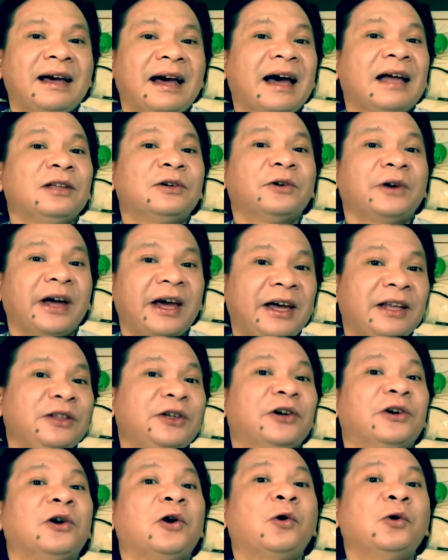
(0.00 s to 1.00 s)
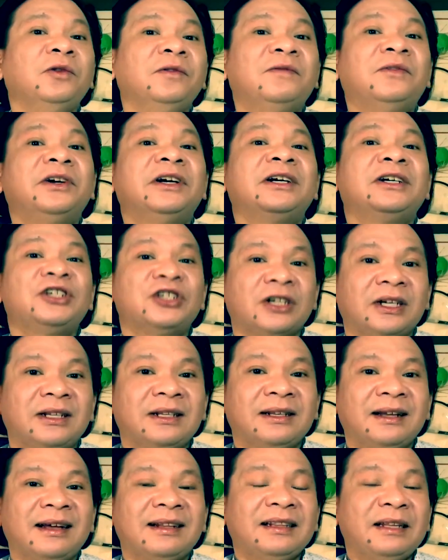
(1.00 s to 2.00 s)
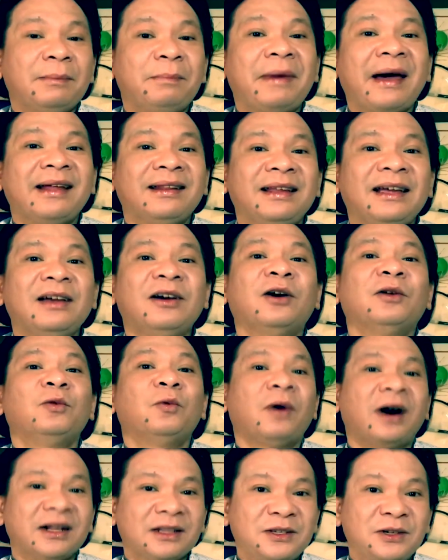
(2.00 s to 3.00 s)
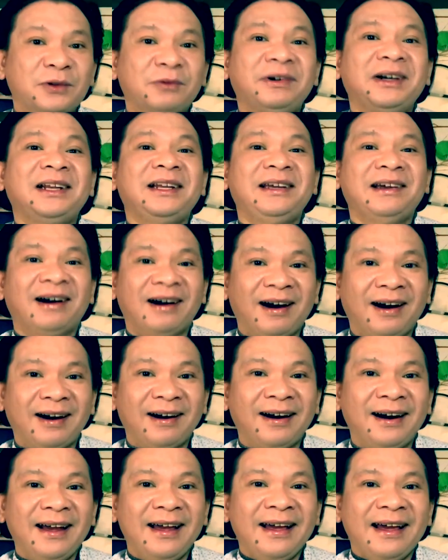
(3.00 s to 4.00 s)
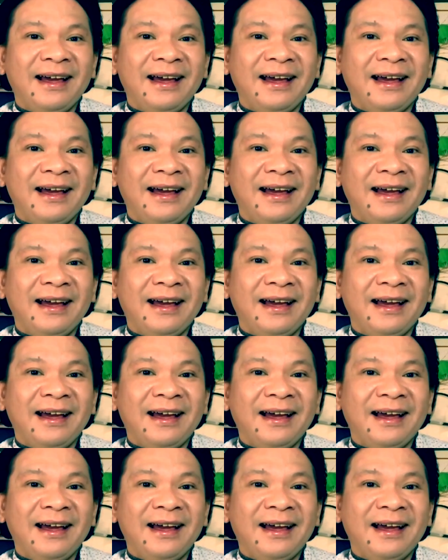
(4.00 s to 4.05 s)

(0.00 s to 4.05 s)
and create your own version depending on what you really are